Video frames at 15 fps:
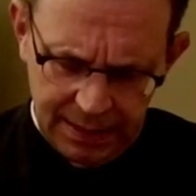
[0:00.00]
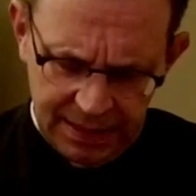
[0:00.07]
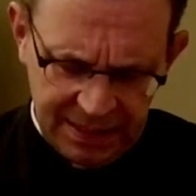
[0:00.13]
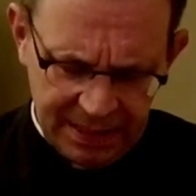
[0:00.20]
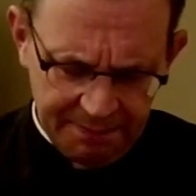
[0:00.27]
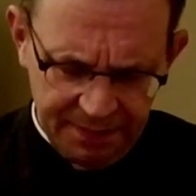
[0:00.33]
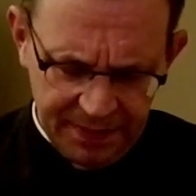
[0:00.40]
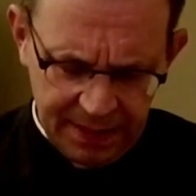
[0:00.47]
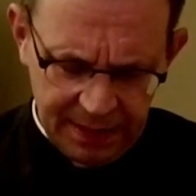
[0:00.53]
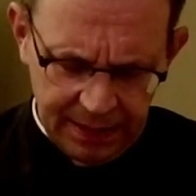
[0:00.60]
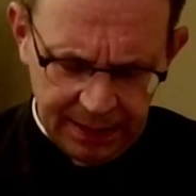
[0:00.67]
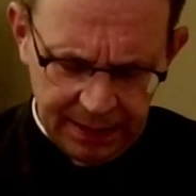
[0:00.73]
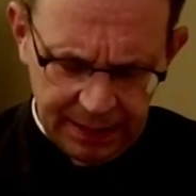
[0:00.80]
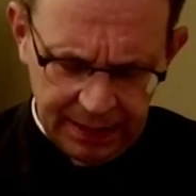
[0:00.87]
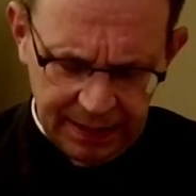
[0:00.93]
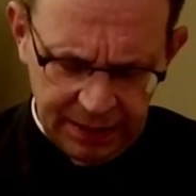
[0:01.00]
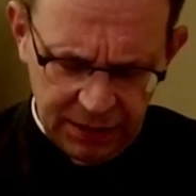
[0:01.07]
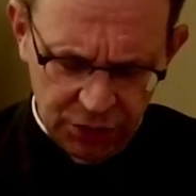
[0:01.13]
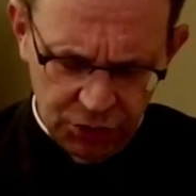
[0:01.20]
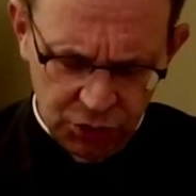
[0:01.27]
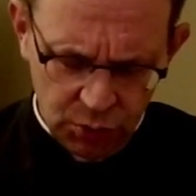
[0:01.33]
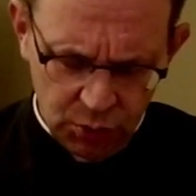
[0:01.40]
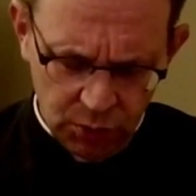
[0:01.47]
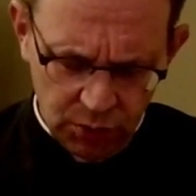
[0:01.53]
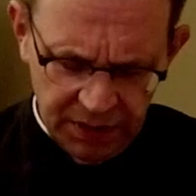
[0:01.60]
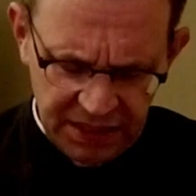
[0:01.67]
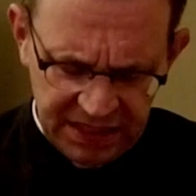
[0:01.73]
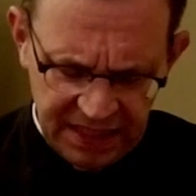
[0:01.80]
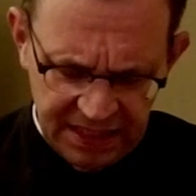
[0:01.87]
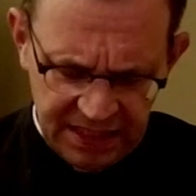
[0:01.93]
Something in their soul,
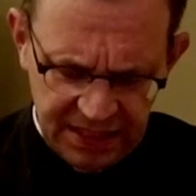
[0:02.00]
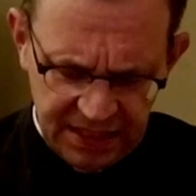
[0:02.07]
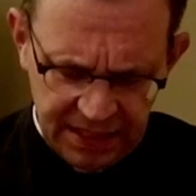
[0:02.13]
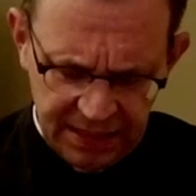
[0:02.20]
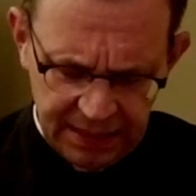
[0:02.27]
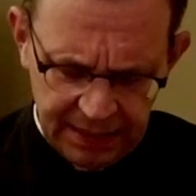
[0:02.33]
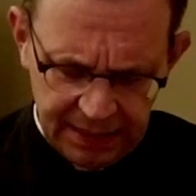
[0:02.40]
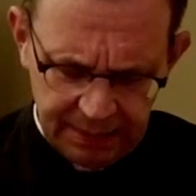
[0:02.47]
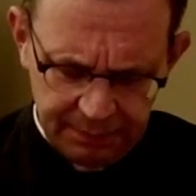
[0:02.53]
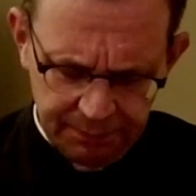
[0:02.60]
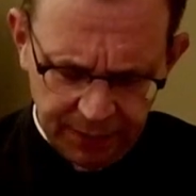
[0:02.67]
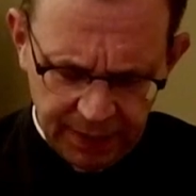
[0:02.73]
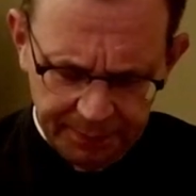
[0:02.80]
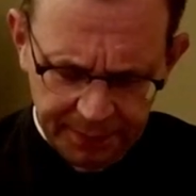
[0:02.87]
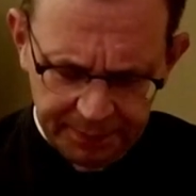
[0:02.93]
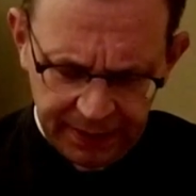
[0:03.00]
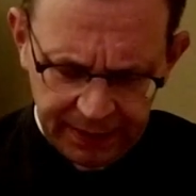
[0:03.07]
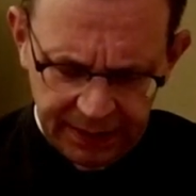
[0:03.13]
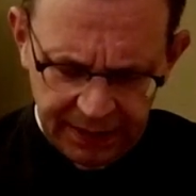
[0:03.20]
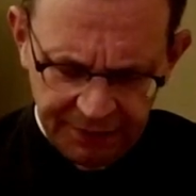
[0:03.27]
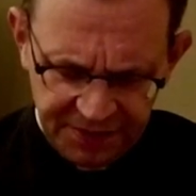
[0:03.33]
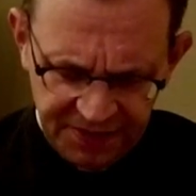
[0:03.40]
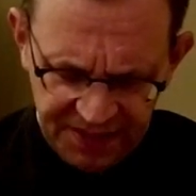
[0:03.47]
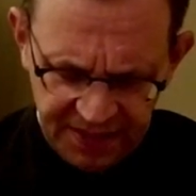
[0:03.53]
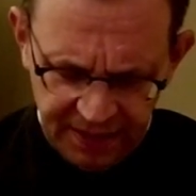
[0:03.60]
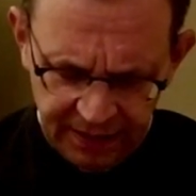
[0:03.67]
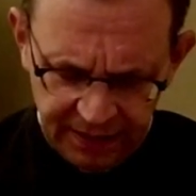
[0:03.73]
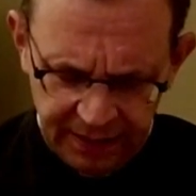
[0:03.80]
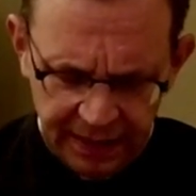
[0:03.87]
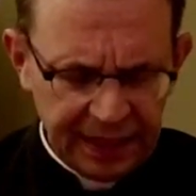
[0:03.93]
a sense probably of
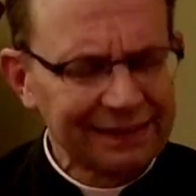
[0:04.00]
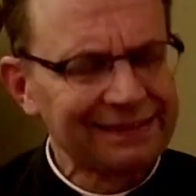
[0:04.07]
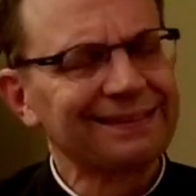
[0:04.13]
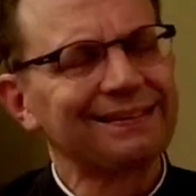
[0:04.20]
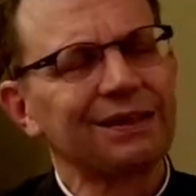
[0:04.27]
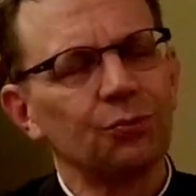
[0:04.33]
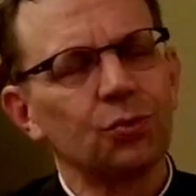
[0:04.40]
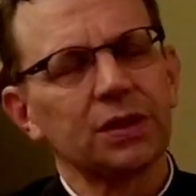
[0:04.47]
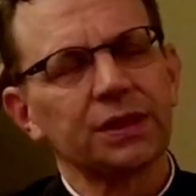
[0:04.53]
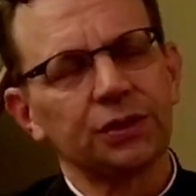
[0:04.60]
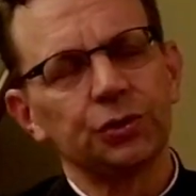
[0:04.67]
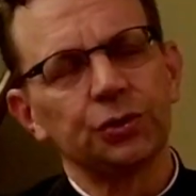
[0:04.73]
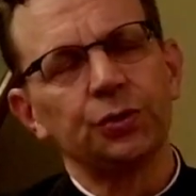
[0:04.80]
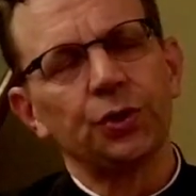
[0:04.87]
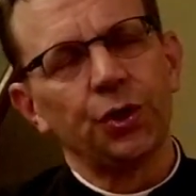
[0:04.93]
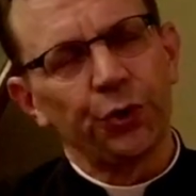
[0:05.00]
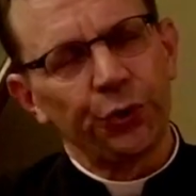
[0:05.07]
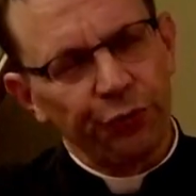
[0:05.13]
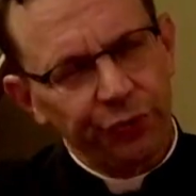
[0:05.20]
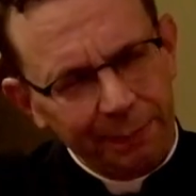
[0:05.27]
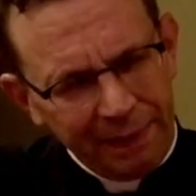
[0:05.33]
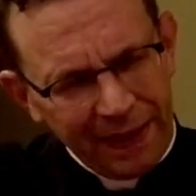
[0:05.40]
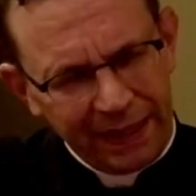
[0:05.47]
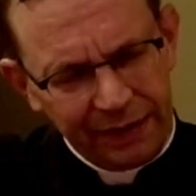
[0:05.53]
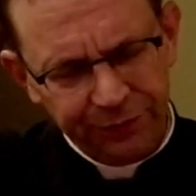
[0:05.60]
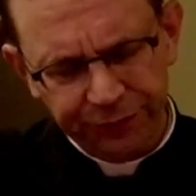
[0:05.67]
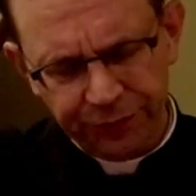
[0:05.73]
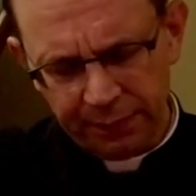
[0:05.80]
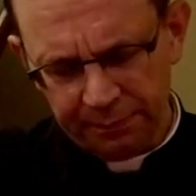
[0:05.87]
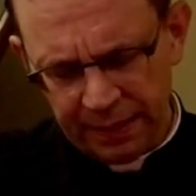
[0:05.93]
sin that they wanted to
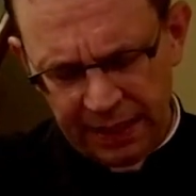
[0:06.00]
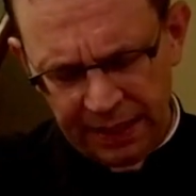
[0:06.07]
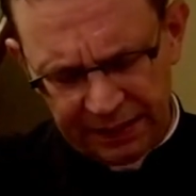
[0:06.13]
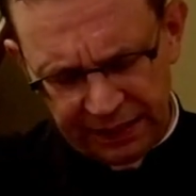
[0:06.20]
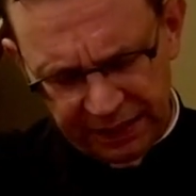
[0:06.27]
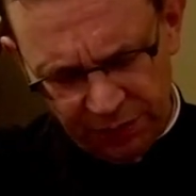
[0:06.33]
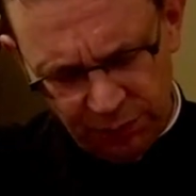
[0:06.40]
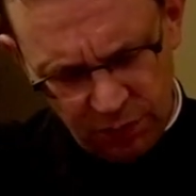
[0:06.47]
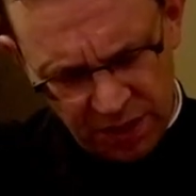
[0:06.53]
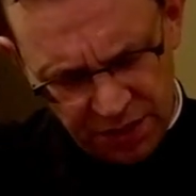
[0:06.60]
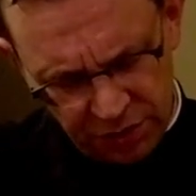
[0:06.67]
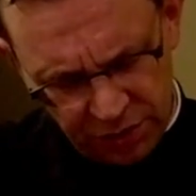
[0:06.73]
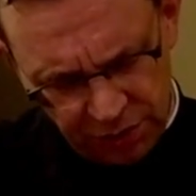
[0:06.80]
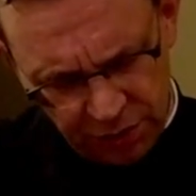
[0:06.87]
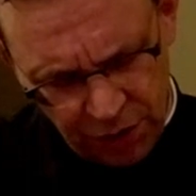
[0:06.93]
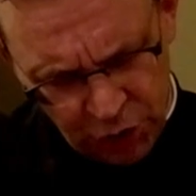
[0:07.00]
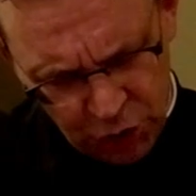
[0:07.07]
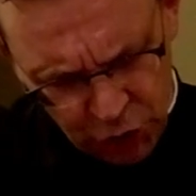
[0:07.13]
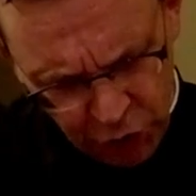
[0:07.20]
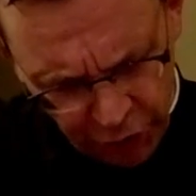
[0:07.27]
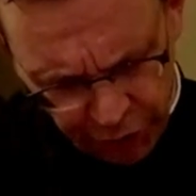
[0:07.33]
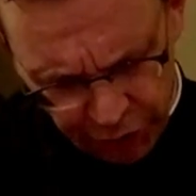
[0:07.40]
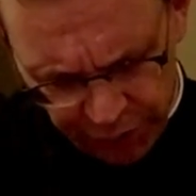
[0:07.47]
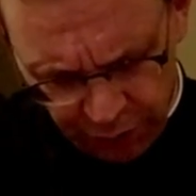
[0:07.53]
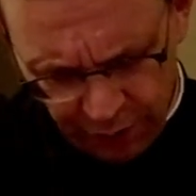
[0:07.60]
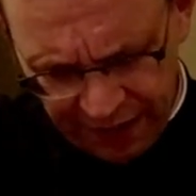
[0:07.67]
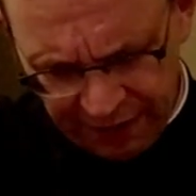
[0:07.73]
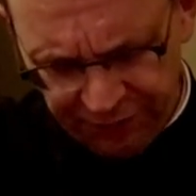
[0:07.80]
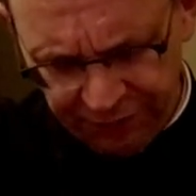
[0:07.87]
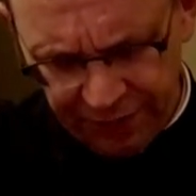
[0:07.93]
repent from, that they wanted to turn
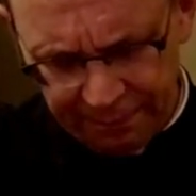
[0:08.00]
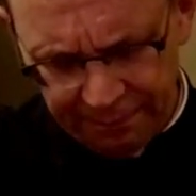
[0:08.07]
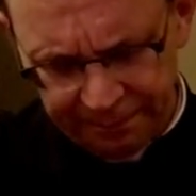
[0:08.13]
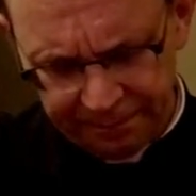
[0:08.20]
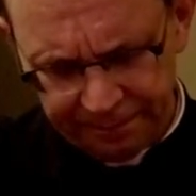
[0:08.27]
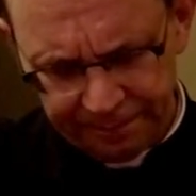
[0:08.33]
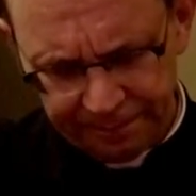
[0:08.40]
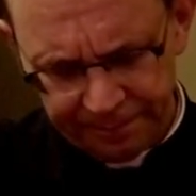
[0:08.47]
away from.